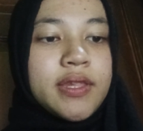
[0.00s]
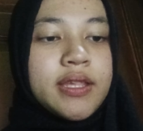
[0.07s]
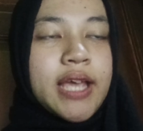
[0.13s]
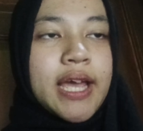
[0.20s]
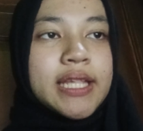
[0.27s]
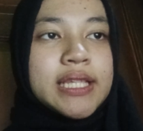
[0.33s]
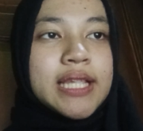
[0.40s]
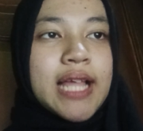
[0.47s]

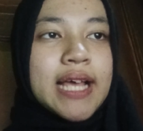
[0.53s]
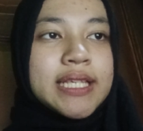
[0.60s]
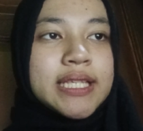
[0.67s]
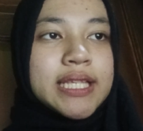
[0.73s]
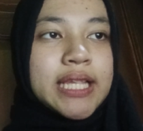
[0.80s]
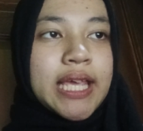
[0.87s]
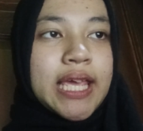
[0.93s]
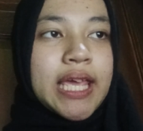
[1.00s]
And
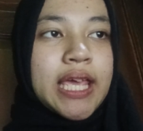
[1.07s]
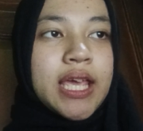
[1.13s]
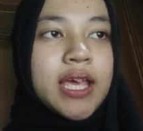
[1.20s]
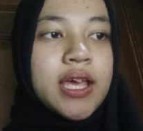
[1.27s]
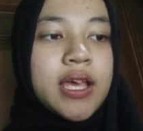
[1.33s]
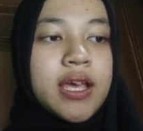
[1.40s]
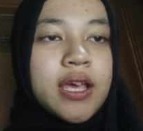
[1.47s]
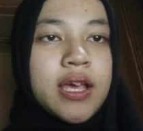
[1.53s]
lastly,
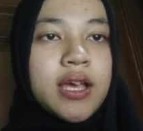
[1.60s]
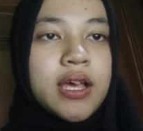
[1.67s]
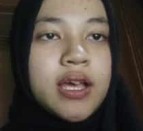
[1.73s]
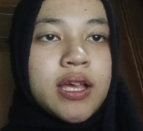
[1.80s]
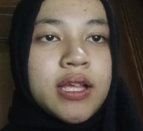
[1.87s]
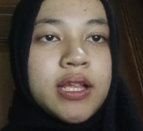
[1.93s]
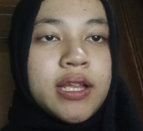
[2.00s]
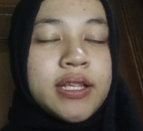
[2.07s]

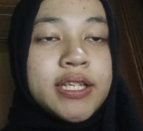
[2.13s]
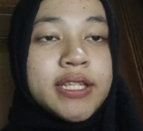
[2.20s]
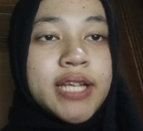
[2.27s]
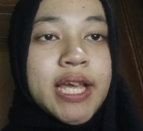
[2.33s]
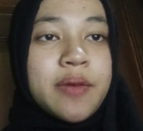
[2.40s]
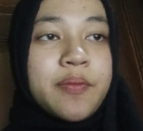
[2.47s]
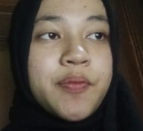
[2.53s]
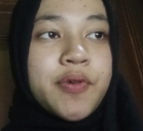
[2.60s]

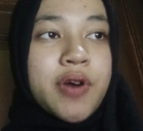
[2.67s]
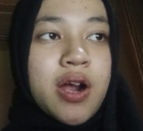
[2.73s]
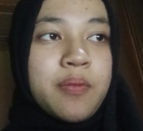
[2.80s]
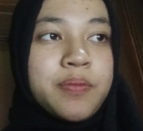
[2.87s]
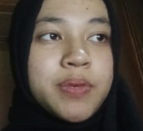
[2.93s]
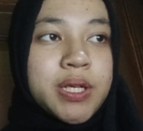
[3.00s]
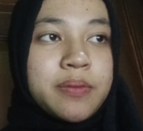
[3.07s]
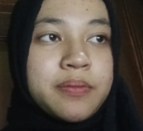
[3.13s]
denying
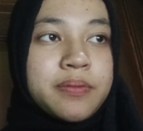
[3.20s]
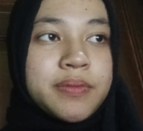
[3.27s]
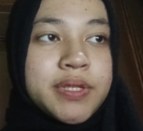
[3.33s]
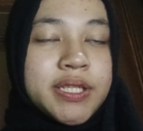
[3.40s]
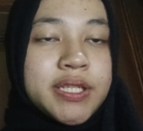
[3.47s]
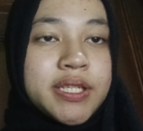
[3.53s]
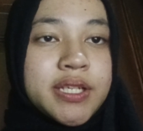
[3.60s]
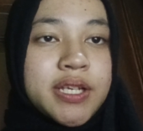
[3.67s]

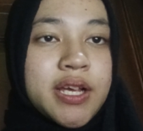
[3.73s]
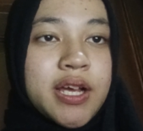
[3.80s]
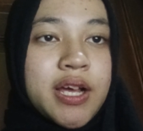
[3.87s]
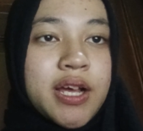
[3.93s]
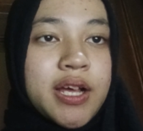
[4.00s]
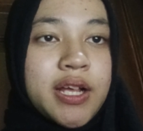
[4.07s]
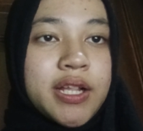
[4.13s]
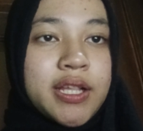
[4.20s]
problems
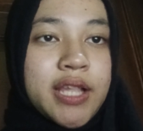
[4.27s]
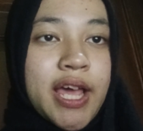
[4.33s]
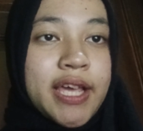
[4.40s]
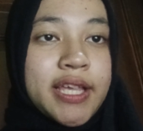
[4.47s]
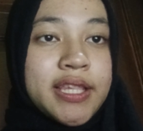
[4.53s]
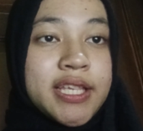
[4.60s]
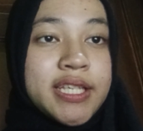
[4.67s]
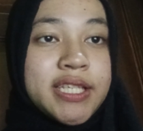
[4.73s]

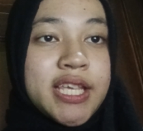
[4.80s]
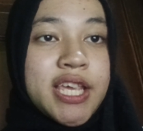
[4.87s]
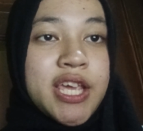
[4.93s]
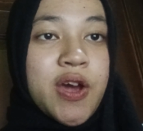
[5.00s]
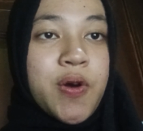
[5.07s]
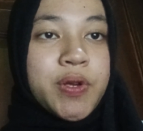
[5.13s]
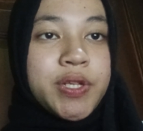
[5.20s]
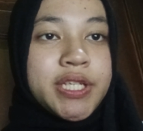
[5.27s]
like the
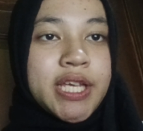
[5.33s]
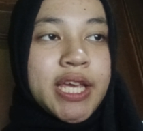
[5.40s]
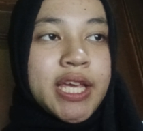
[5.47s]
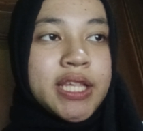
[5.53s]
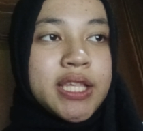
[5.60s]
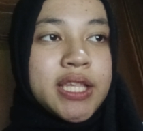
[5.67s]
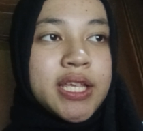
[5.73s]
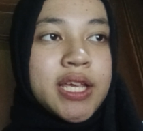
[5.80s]
CEO
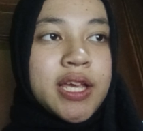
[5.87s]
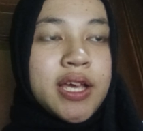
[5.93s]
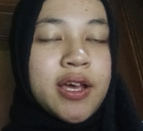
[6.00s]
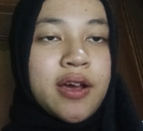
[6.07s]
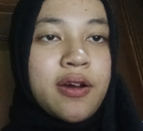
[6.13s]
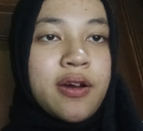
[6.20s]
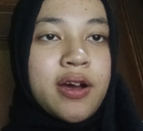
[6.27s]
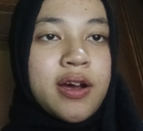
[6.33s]
did,
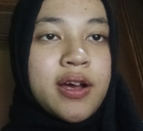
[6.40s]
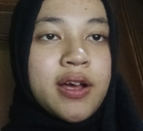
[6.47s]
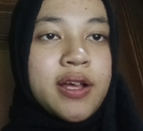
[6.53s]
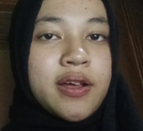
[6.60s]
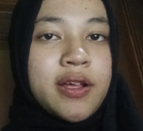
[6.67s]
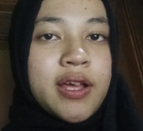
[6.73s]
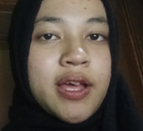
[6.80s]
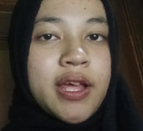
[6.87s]

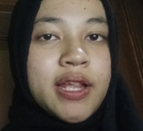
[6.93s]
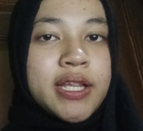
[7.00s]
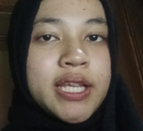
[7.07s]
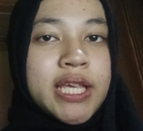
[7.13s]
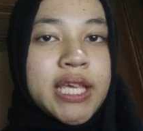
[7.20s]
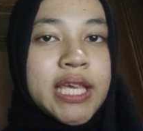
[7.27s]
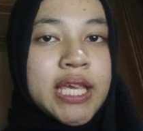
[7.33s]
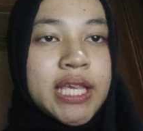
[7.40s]

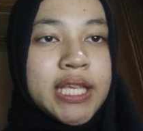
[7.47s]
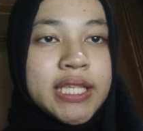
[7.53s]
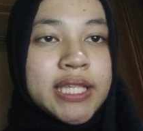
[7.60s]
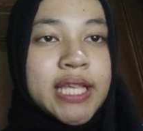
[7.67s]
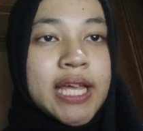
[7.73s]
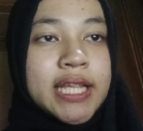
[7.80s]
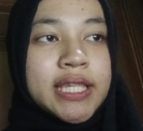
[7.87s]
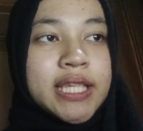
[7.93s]
and he
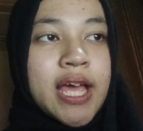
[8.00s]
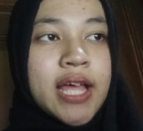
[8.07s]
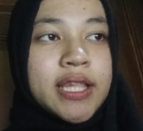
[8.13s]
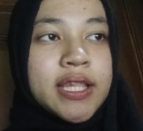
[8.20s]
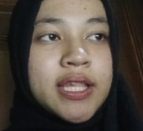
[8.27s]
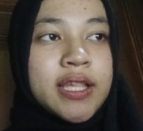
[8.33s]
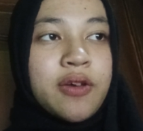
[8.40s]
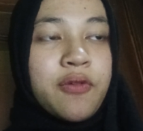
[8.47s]
stated that
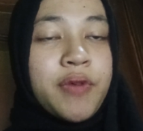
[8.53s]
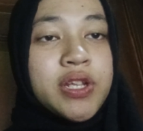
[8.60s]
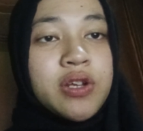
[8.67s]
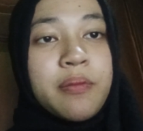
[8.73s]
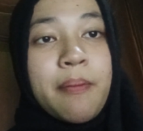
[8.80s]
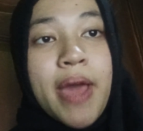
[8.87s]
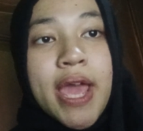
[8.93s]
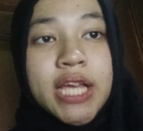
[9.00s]
we
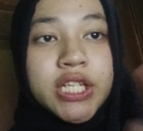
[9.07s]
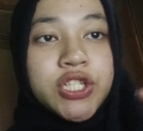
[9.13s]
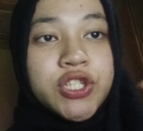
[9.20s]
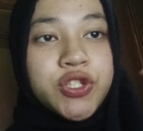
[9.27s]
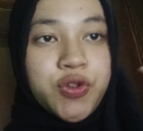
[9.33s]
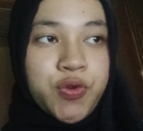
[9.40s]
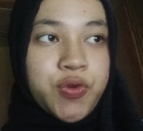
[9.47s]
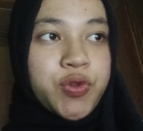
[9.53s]
don't make
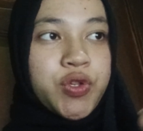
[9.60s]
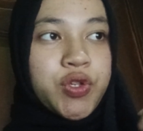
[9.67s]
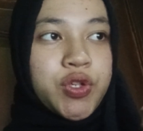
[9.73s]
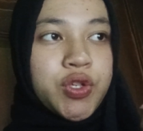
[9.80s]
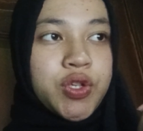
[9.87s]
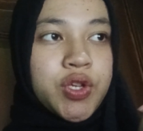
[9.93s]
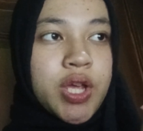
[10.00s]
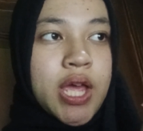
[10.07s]

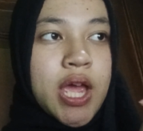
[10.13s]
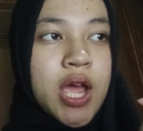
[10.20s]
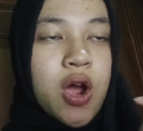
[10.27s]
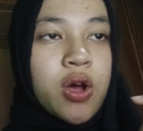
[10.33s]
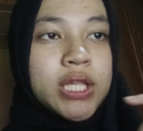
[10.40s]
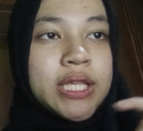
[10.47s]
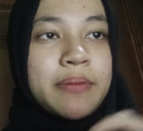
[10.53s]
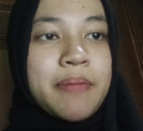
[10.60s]
shoes,
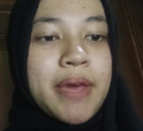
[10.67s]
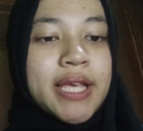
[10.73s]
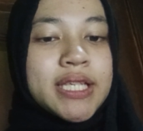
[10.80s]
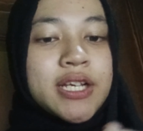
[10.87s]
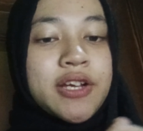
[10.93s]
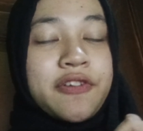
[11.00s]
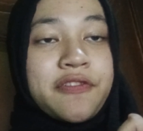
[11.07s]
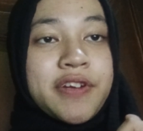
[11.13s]
only makes
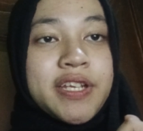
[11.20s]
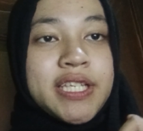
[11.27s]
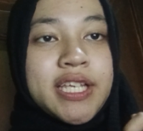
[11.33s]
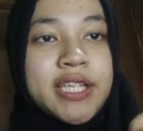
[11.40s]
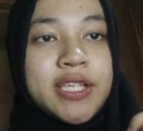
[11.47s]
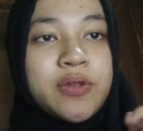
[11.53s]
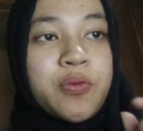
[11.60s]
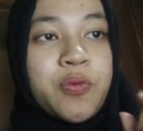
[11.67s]
a
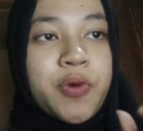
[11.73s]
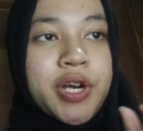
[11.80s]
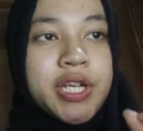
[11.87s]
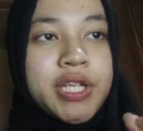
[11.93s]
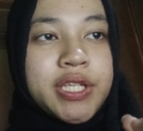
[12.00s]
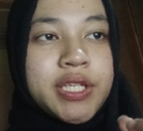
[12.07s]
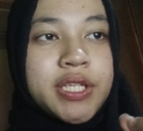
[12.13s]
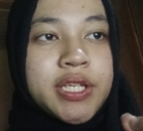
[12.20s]
crisis
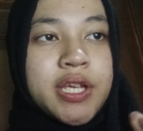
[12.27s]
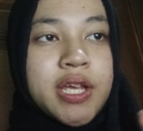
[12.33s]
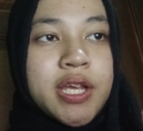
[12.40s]
worse.